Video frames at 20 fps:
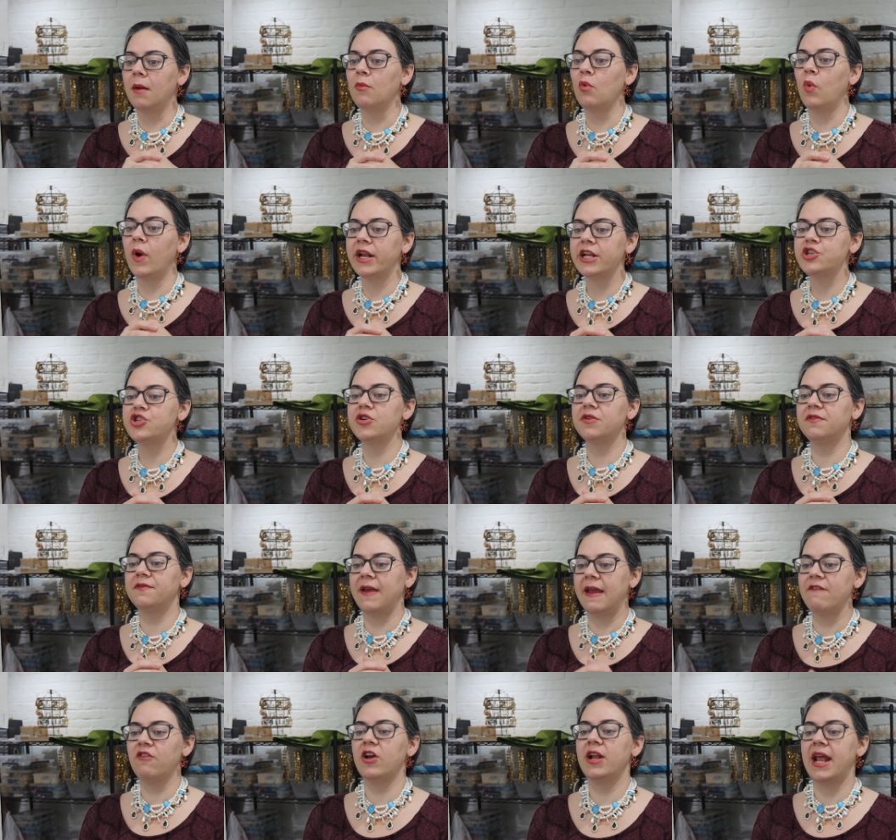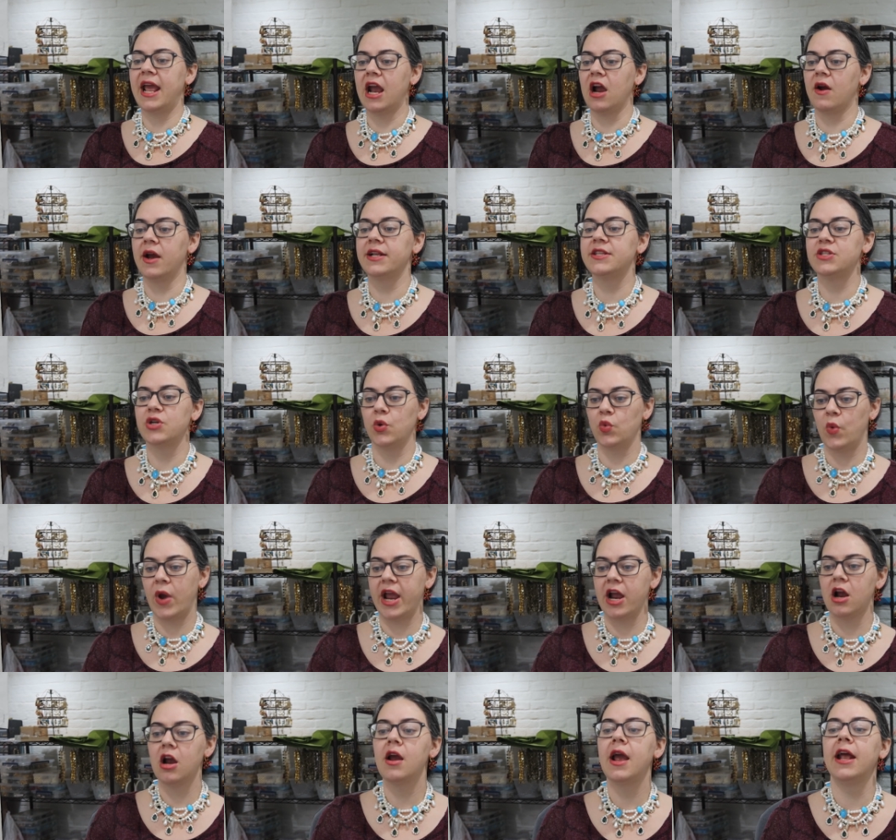What is your favorite era to
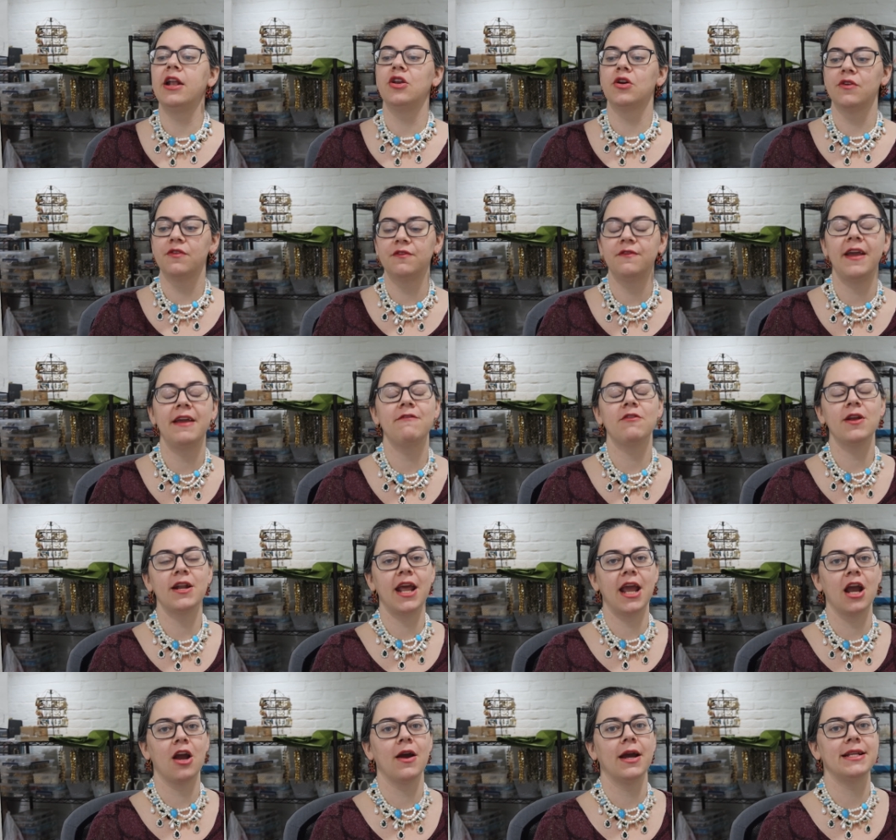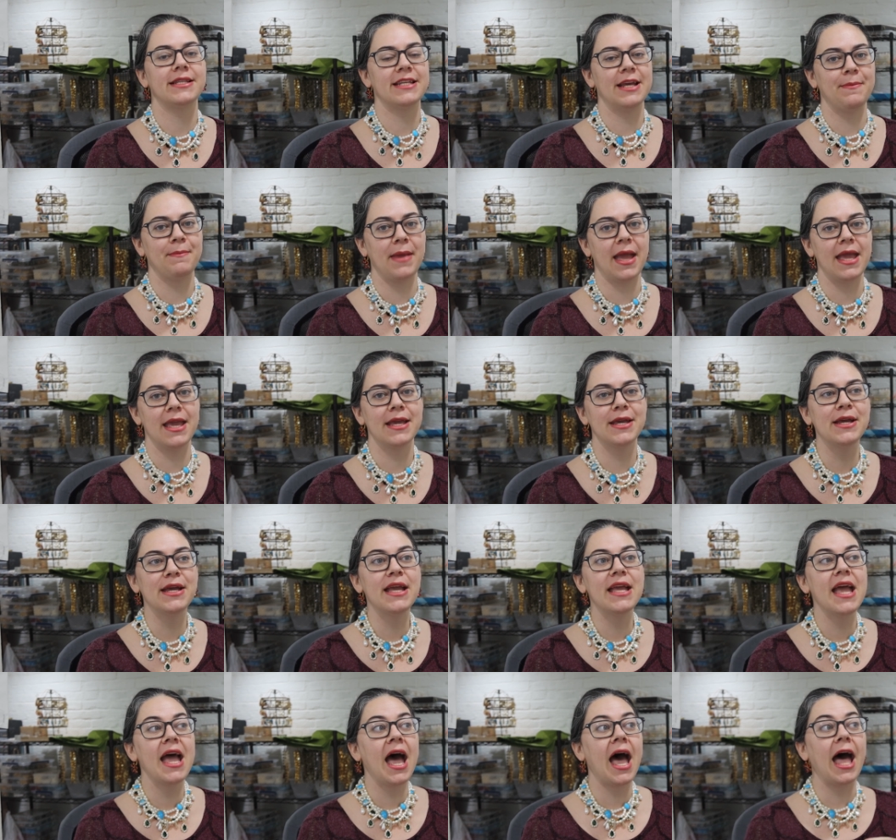wear and your favorite era to make?
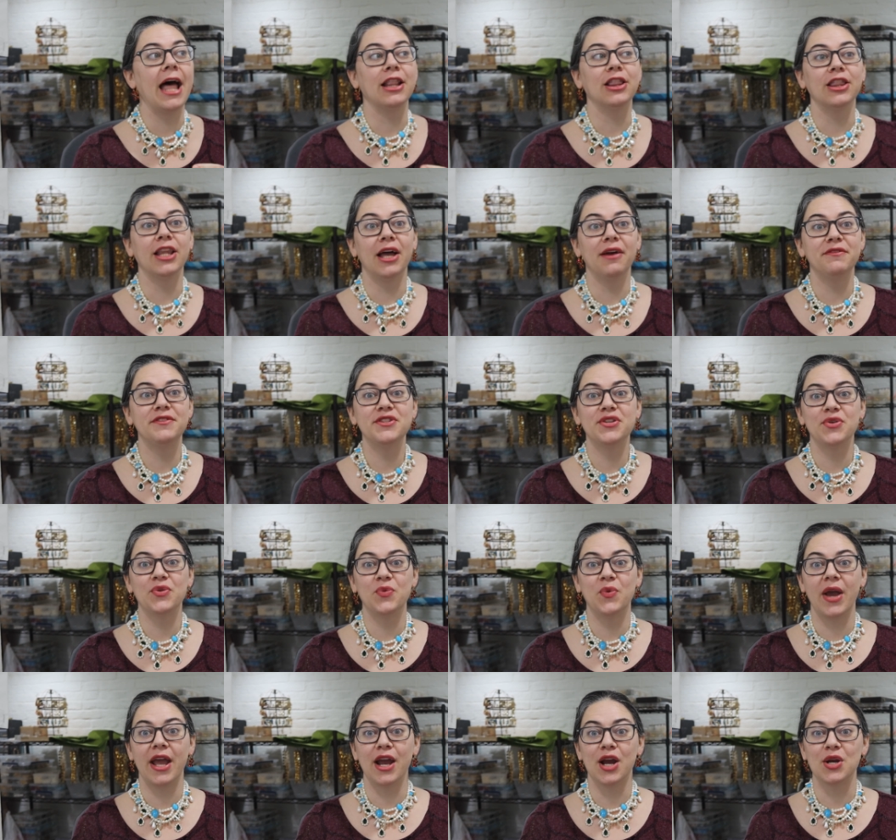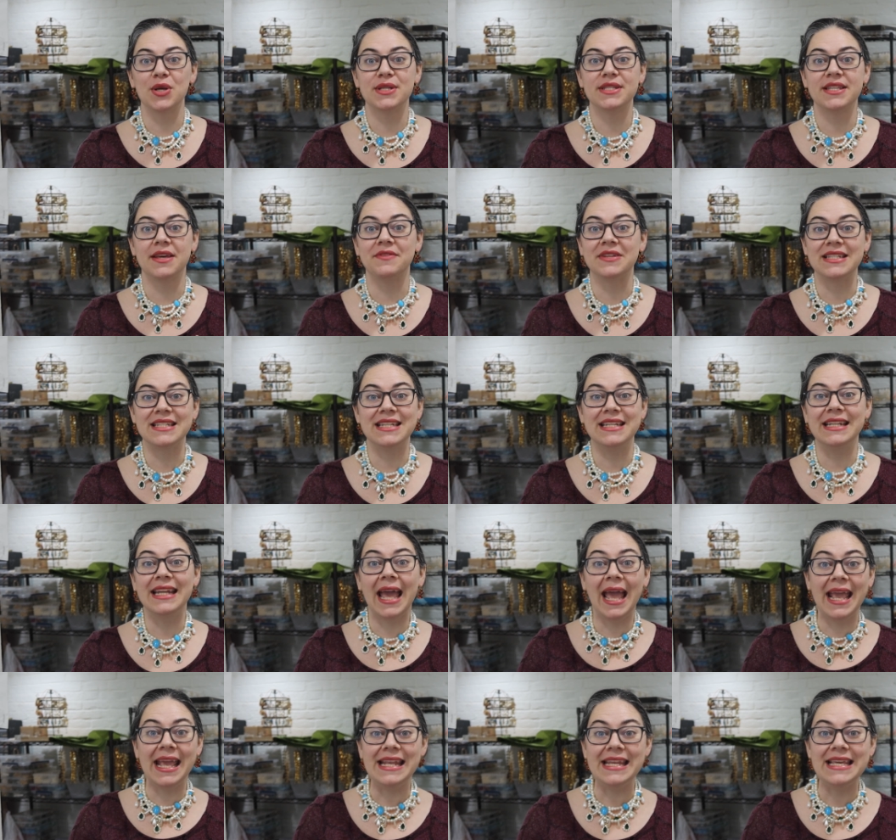I love to wear
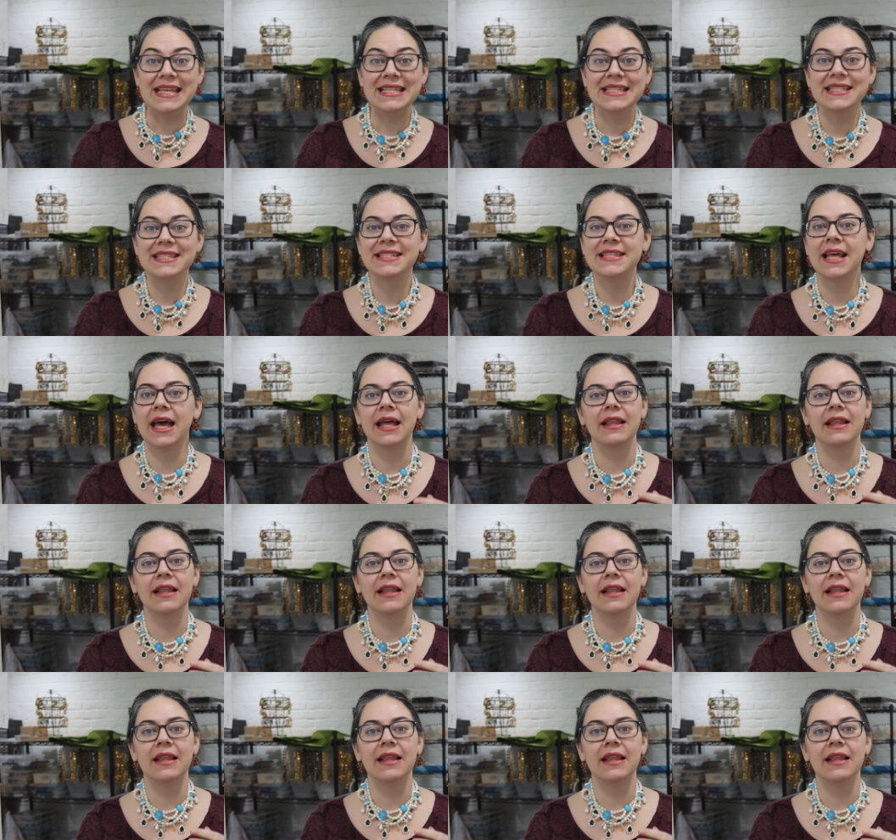1780s.